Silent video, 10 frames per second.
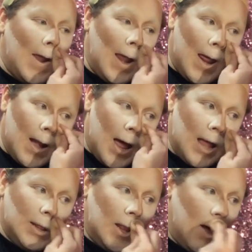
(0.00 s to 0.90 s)
And
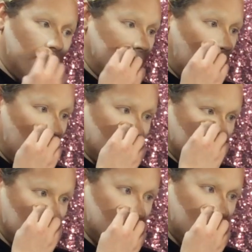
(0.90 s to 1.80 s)
I love the
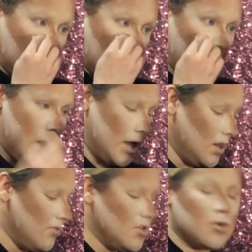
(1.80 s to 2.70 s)
cartoon. I
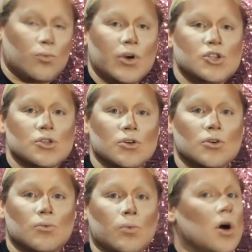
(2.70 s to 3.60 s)
love the
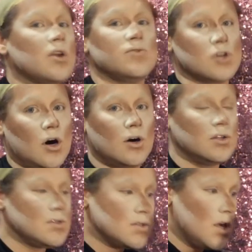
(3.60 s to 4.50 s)
original run of
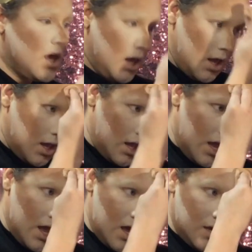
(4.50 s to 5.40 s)
dolls.
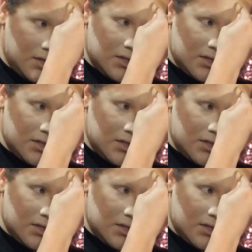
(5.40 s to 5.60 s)
And